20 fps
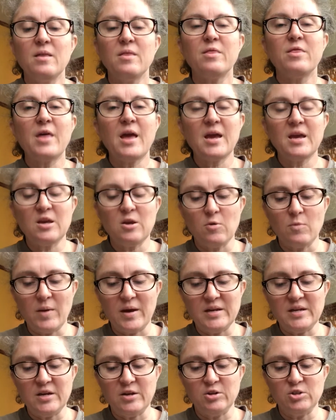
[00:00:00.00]
"Thank you, my
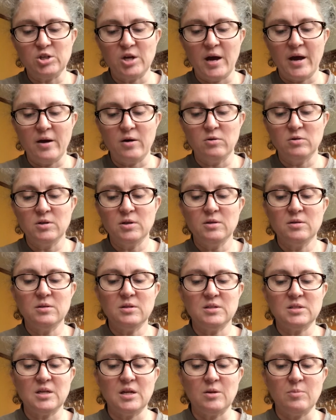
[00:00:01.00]
dear child," the
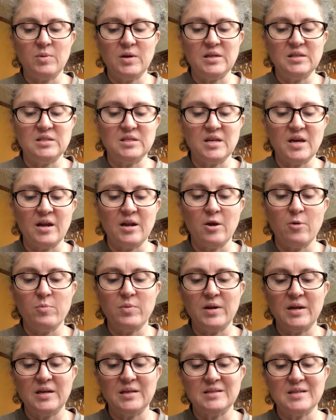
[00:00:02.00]
centipede said,
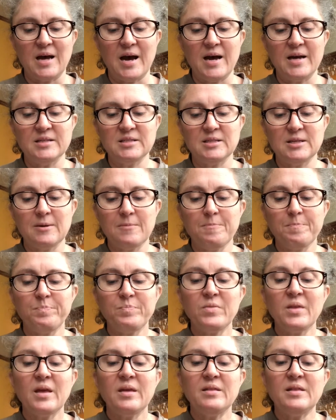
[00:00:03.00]
opening his eyes.
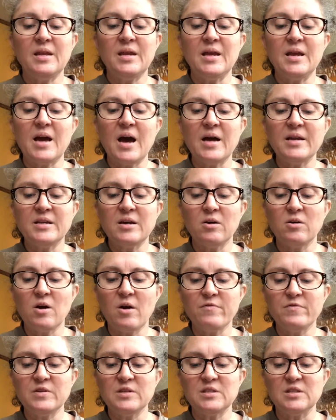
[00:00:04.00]
Then he got down
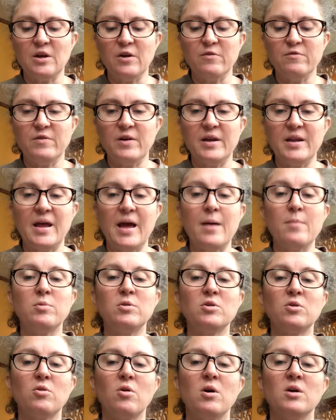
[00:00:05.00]
off the sofa and ambled
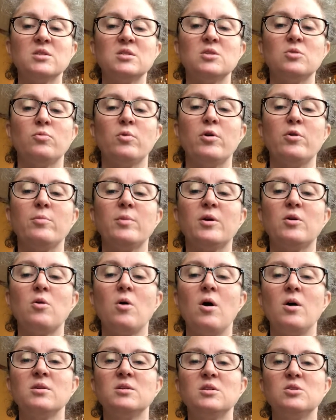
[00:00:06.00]
across the room and
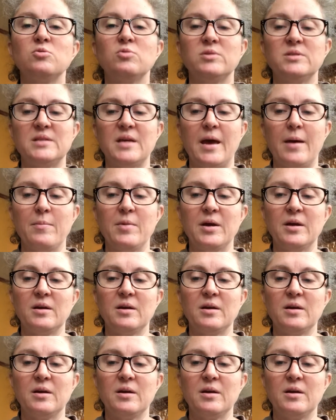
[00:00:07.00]
crawled into his hammock.